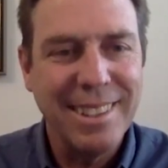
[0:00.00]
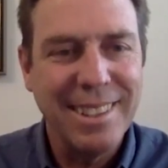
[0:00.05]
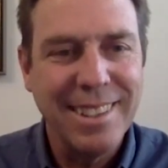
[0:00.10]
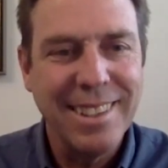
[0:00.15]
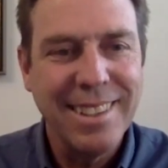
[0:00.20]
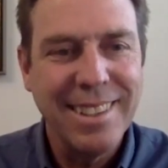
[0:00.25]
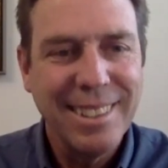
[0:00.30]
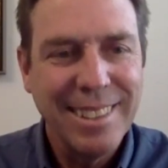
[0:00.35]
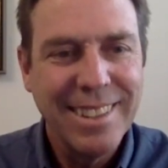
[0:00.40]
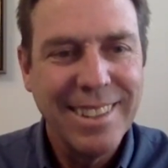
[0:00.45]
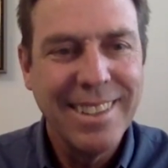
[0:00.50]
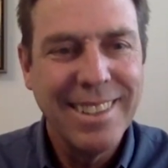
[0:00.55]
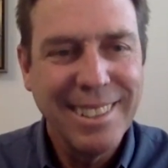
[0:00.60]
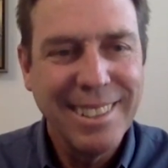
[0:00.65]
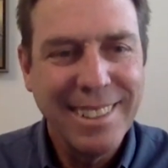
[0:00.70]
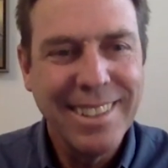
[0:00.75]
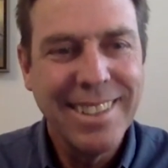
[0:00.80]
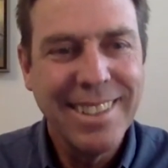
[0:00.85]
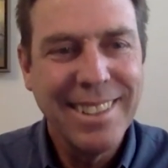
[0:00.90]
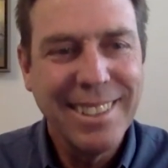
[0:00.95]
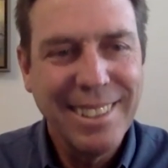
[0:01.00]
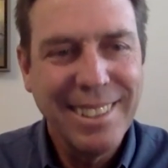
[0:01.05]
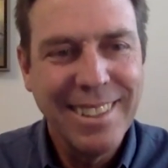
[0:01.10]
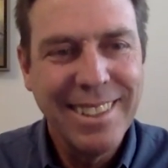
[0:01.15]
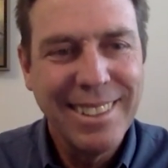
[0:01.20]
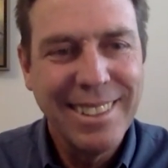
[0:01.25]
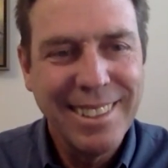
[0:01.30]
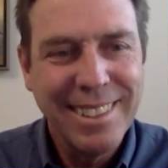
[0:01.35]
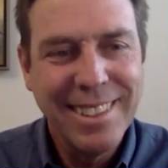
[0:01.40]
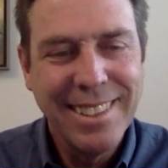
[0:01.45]
right now down here.
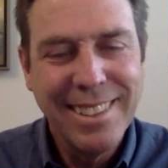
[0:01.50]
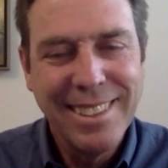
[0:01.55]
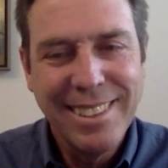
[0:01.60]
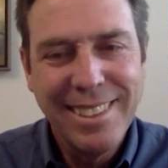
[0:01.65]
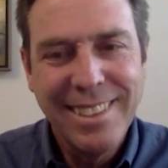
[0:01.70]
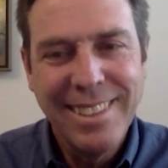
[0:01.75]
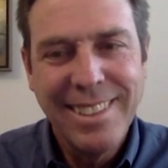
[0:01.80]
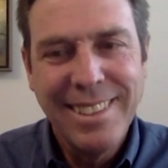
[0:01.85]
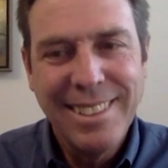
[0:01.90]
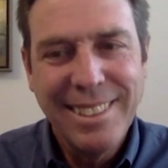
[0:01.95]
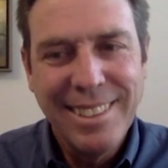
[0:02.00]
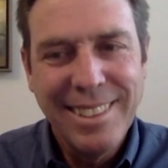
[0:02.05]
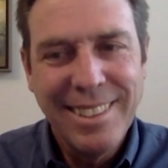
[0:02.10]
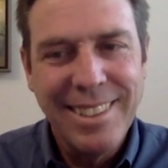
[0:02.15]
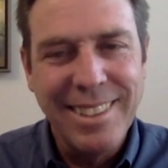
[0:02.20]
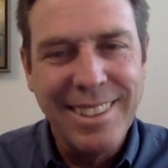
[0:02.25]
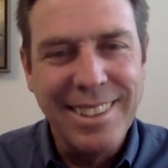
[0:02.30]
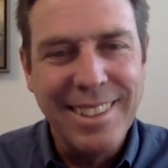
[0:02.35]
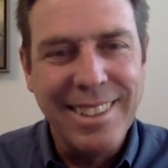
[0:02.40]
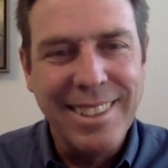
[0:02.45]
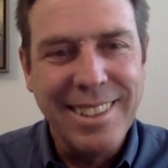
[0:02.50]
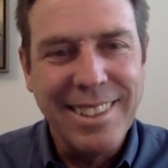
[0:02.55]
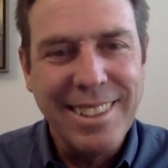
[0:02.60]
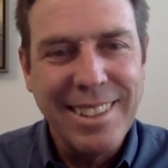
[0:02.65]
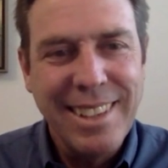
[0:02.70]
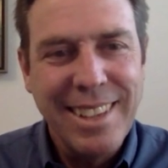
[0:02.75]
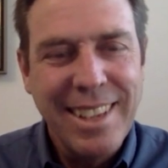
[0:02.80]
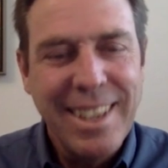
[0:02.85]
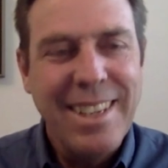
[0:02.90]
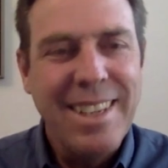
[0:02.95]
Yeah.
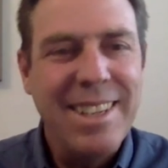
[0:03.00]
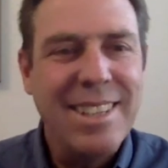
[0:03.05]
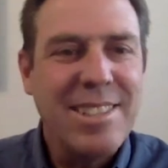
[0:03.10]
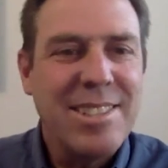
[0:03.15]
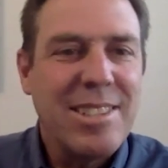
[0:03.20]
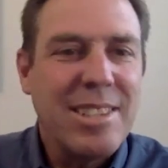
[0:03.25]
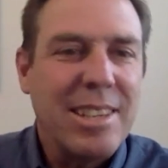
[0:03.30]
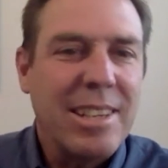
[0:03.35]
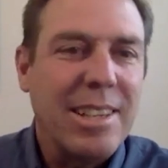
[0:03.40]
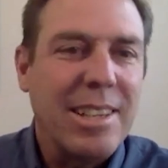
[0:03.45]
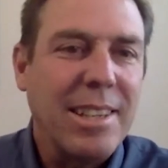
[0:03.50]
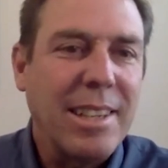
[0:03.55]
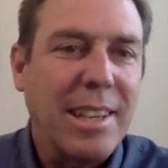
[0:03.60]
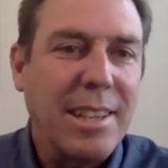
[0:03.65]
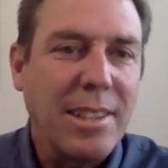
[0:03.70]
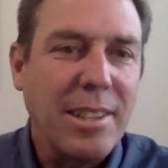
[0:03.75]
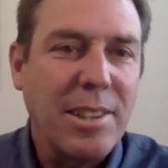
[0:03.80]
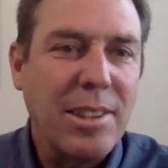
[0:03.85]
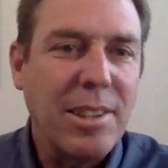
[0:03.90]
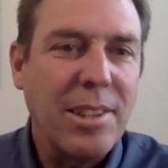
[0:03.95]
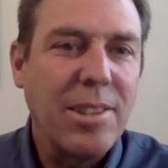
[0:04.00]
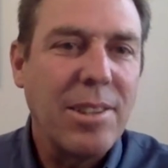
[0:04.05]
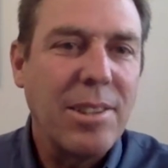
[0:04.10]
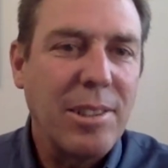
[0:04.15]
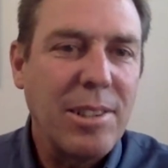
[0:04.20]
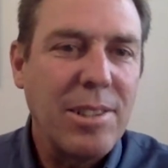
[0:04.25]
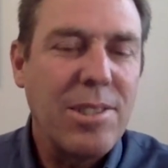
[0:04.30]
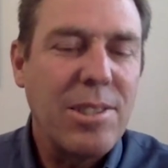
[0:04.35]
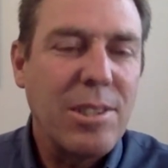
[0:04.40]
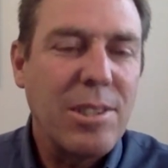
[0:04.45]
It's the
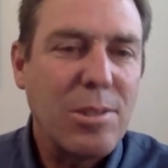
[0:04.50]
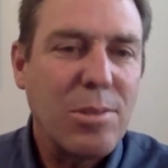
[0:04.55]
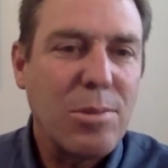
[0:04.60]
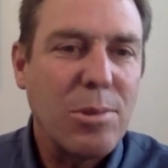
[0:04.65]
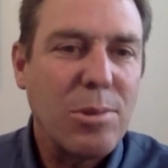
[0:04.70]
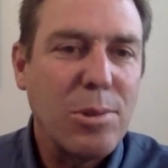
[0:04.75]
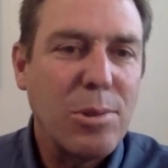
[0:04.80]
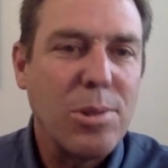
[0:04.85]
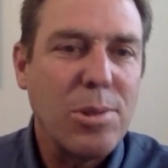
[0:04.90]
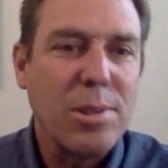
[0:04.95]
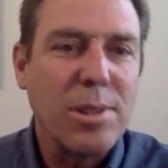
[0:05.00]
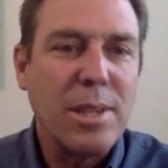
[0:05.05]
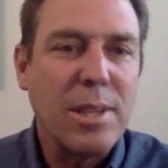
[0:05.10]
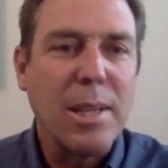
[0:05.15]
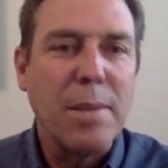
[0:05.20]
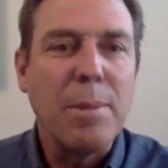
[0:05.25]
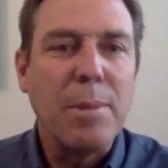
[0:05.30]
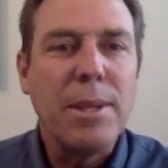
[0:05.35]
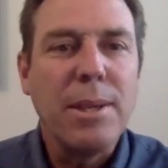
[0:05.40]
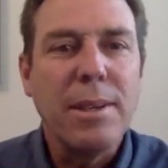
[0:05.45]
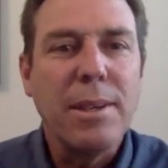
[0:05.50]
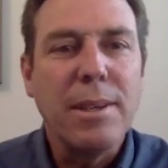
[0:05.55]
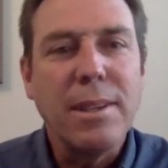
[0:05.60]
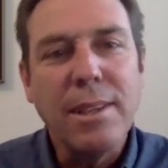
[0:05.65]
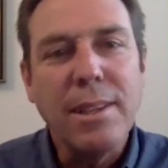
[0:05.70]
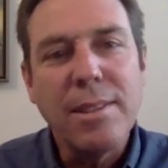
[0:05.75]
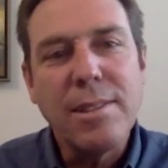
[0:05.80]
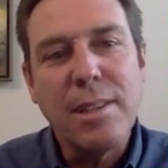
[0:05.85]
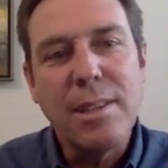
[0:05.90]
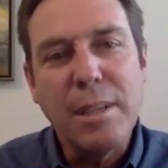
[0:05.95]
36 cruiser is going to be
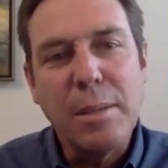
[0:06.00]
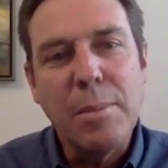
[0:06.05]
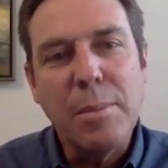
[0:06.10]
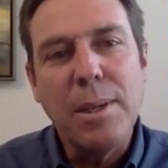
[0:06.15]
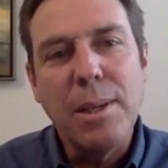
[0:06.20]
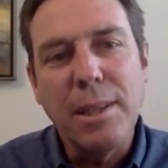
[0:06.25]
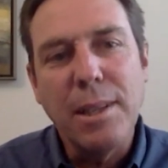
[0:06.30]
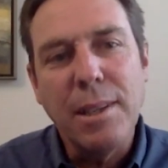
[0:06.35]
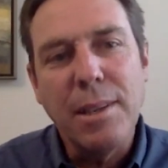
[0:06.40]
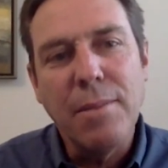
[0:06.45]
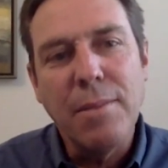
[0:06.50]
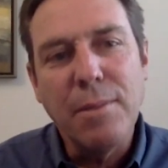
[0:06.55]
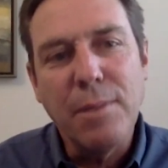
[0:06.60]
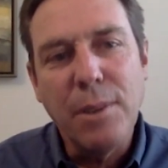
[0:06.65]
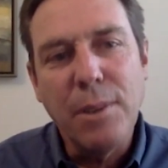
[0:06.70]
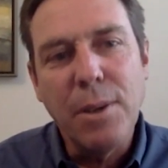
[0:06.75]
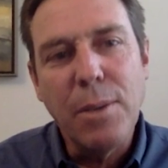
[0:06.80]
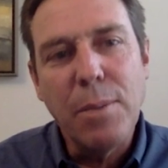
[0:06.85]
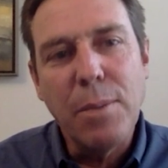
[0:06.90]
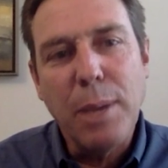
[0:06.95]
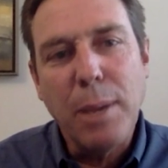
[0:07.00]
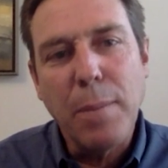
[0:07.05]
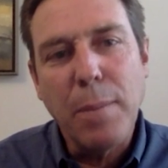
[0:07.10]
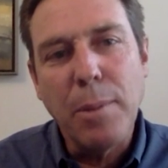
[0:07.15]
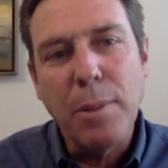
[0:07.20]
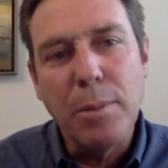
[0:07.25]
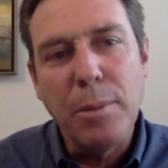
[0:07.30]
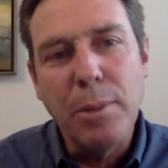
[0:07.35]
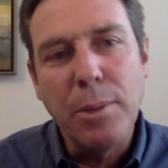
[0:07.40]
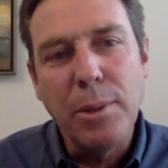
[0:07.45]
a very
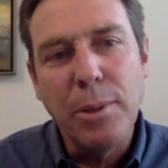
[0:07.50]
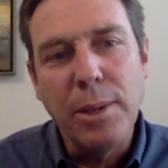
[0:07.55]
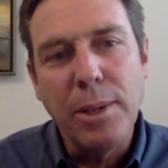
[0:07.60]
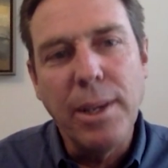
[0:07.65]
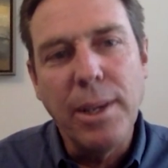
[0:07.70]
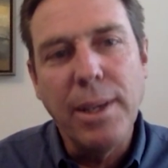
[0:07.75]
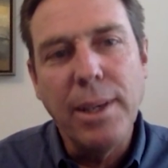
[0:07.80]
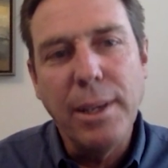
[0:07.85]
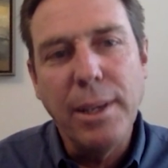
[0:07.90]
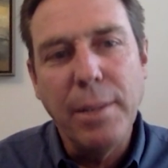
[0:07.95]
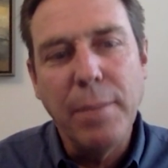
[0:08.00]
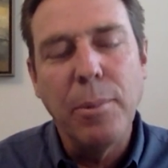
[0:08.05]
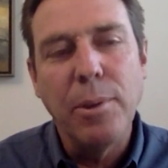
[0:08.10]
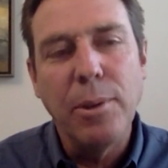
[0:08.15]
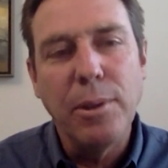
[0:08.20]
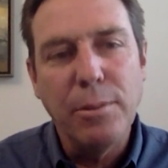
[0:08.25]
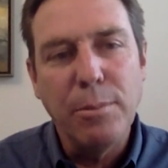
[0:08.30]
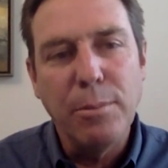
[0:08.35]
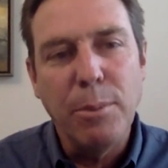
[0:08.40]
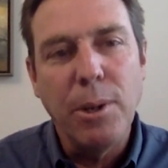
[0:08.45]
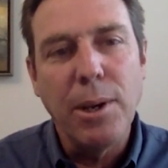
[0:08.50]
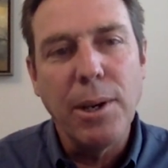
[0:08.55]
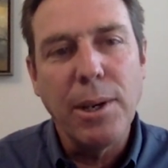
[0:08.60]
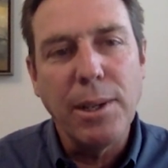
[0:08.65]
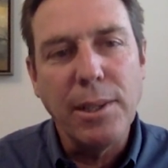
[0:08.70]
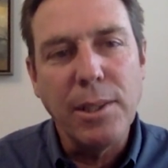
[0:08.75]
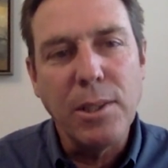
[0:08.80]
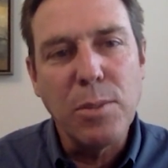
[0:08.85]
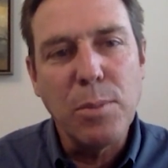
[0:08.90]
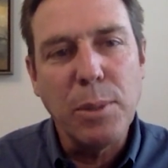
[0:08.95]
popular boat in a number of
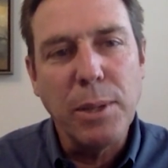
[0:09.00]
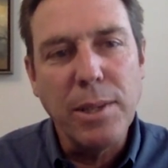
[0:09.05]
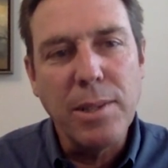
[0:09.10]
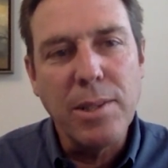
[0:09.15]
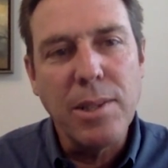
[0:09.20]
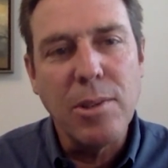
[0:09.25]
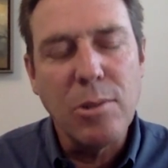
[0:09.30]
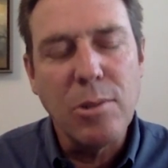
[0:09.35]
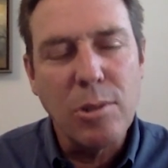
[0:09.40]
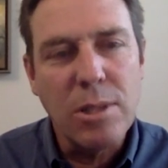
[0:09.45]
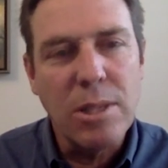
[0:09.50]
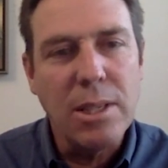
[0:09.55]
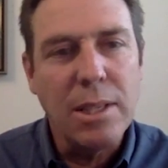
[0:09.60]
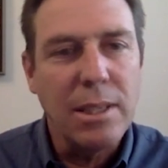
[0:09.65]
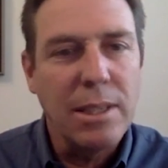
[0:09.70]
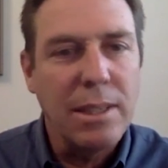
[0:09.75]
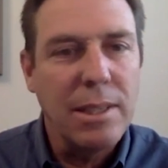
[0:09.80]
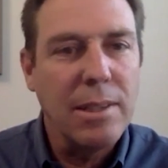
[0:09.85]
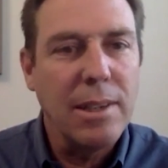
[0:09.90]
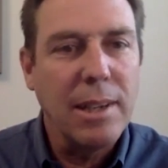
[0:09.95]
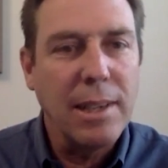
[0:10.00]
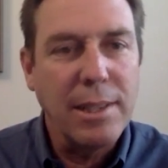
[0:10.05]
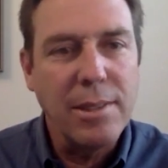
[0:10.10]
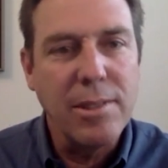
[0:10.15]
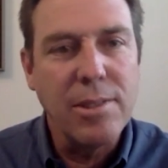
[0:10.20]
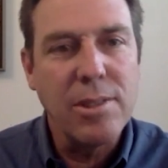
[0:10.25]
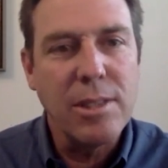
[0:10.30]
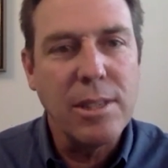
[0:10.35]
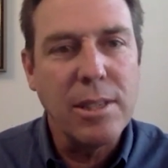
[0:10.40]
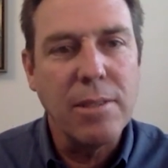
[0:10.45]
markets, but it's interesting to hear how you
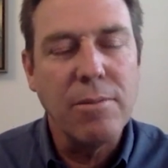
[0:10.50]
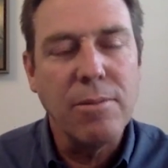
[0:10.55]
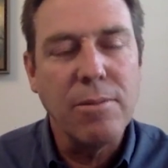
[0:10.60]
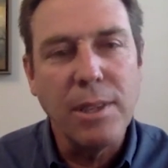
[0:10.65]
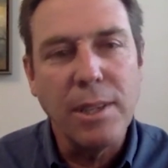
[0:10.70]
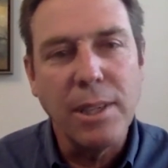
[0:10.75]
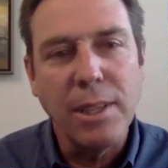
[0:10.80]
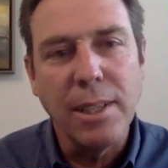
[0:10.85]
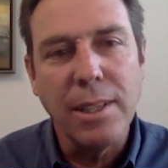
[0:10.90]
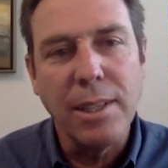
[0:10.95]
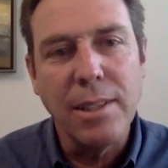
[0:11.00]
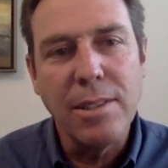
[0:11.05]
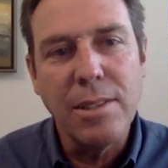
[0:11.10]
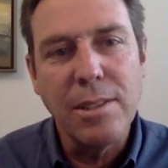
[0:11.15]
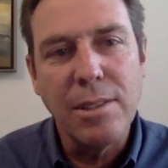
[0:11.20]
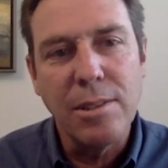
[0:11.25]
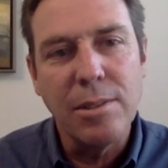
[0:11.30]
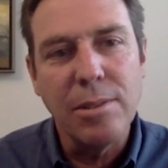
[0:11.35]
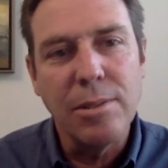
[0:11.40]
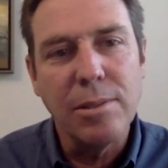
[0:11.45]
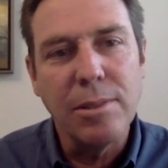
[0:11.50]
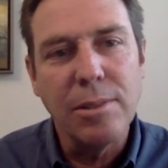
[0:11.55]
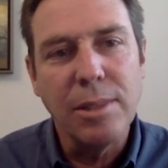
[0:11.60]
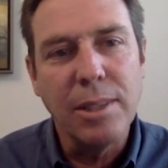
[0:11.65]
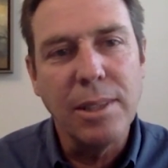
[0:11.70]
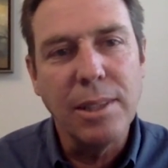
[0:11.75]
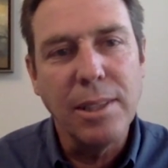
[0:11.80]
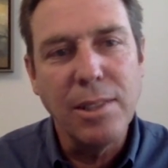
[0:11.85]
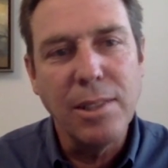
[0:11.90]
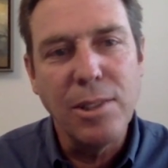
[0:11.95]
see it fitting into
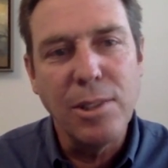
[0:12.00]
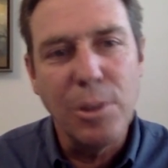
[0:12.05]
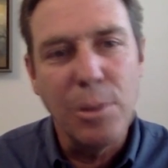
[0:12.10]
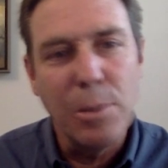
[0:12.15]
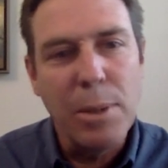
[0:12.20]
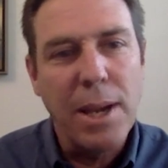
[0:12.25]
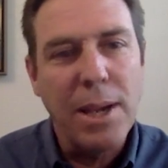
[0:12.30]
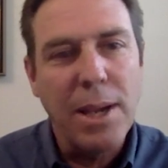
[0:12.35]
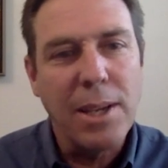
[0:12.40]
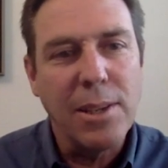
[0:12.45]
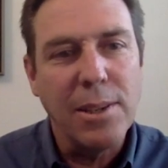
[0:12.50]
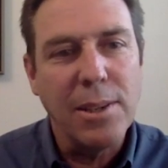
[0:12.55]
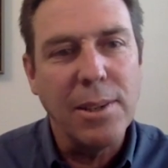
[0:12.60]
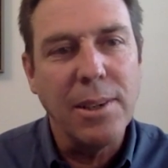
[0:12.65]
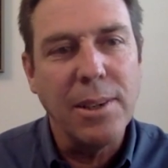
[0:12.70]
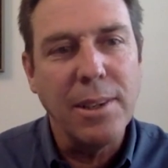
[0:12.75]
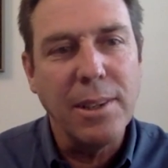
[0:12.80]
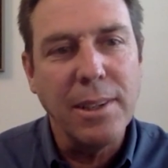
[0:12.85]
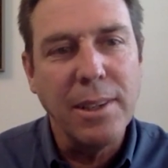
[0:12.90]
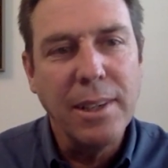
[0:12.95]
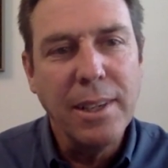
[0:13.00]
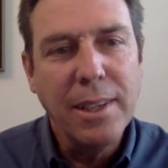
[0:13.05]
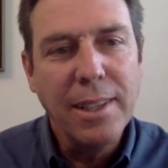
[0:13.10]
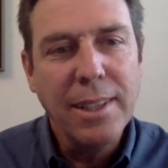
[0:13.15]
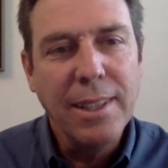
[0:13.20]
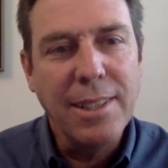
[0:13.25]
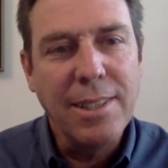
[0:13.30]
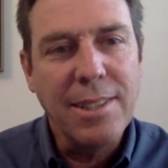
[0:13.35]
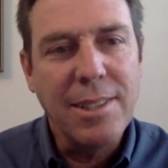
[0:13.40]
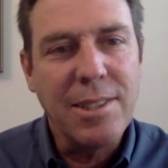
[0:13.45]
your backyard.
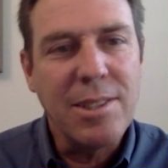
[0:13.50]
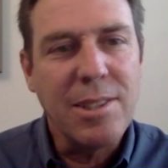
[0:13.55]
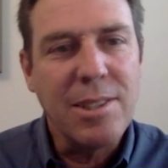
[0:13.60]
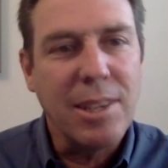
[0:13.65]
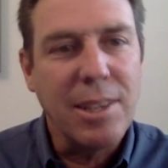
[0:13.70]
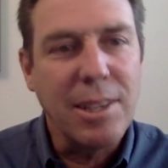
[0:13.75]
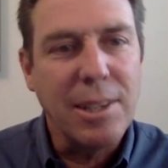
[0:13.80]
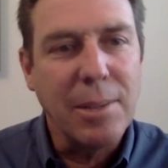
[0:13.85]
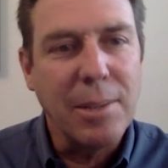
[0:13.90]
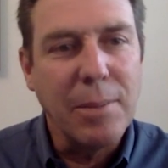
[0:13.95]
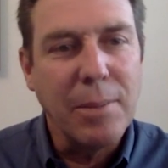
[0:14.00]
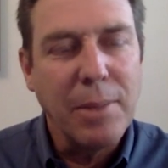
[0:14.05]
That's exciting.